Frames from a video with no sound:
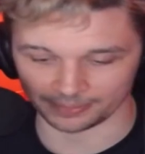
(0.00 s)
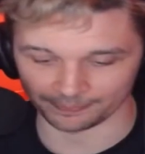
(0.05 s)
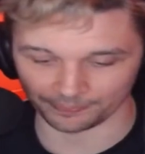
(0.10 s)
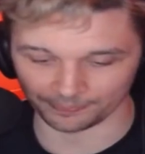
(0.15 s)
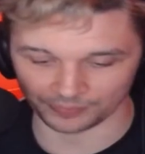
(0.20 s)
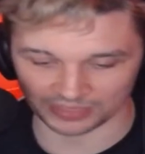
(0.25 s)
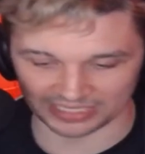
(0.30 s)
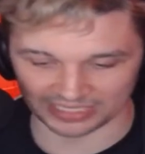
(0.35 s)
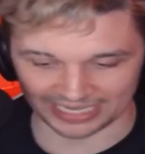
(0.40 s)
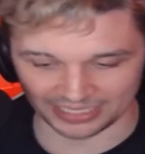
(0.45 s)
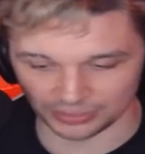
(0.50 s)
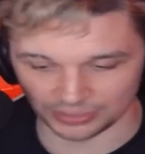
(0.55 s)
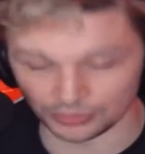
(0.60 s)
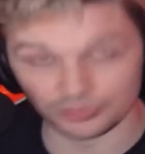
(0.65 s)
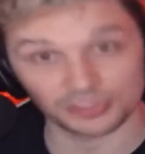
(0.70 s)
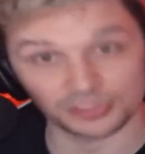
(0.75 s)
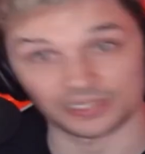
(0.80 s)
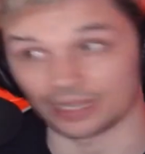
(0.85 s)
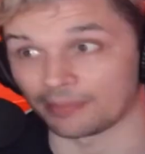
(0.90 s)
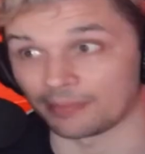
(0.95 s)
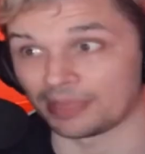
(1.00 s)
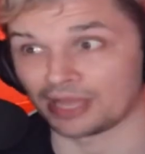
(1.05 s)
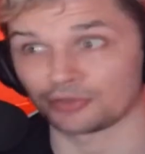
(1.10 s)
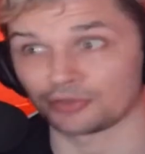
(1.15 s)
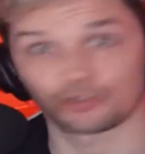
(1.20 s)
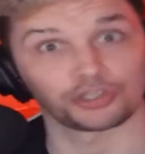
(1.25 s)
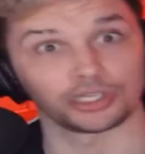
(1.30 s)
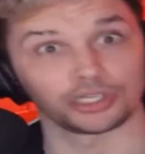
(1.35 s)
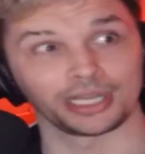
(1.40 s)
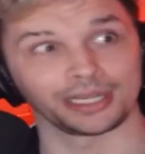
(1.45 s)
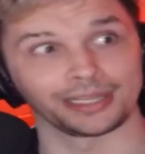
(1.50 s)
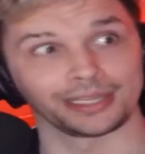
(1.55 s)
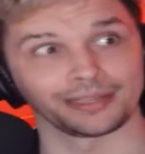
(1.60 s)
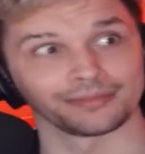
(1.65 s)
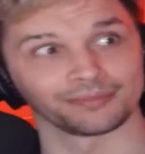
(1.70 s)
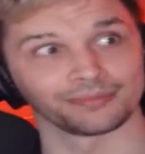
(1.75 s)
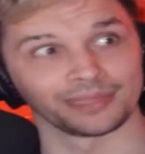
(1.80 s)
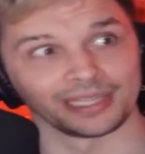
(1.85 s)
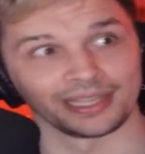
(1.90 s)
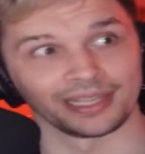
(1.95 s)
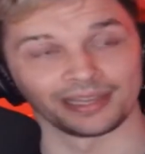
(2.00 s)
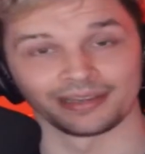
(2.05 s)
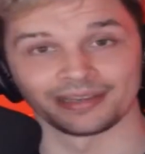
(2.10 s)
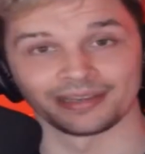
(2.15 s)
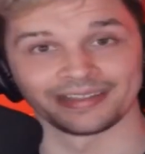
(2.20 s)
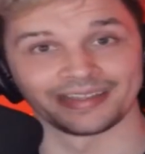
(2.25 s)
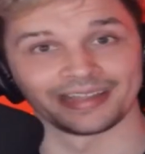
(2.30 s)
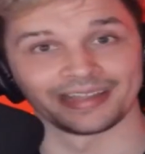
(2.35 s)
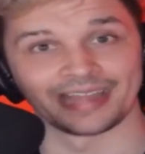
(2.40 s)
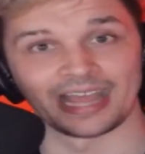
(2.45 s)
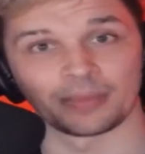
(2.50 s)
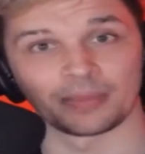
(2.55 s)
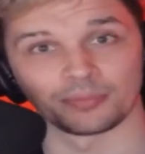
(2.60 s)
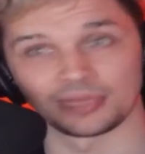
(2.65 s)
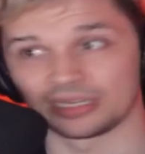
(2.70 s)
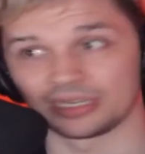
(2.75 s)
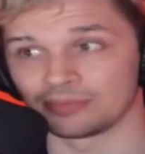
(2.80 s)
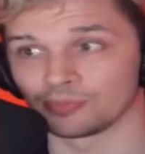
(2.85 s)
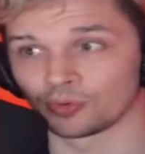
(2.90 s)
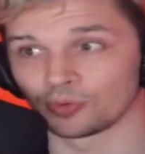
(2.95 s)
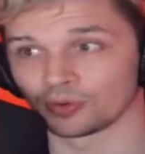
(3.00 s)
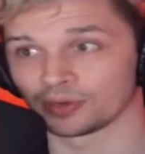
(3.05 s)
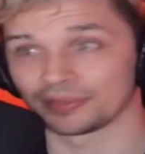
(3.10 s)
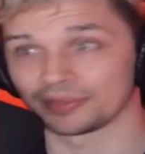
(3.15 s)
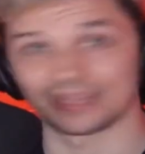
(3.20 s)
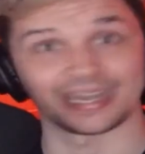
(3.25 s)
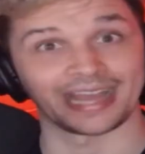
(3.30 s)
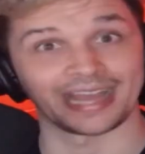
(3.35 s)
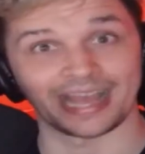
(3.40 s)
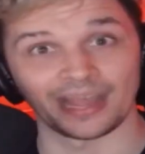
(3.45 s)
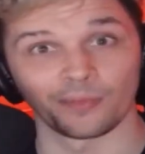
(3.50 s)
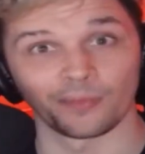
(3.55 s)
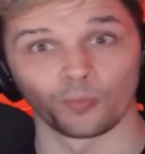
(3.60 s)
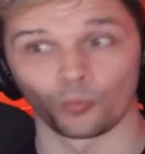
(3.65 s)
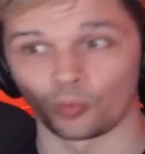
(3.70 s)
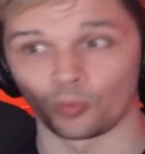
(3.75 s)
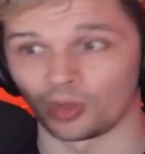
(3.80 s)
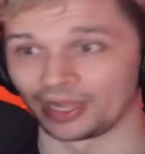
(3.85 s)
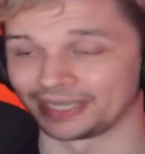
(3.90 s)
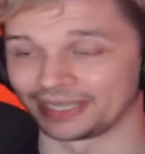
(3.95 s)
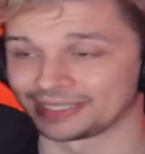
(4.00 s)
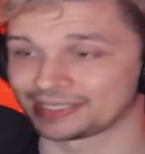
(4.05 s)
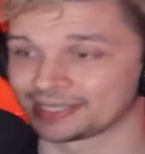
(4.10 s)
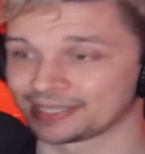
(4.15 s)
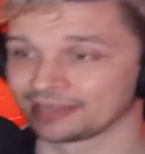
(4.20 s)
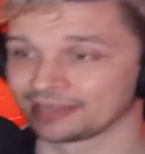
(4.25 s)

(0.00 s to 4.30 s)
Tattoos about Shini, and how many more that I want.